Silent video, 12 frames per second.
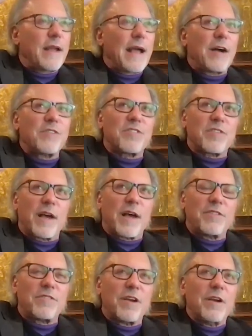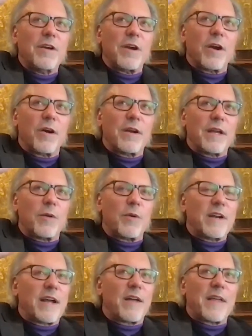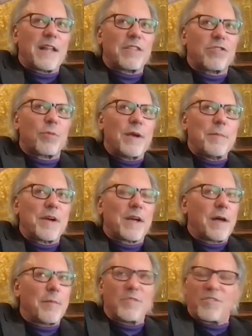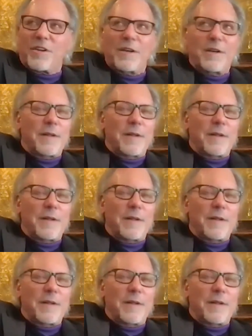outsized earning, where now that 3 becomes,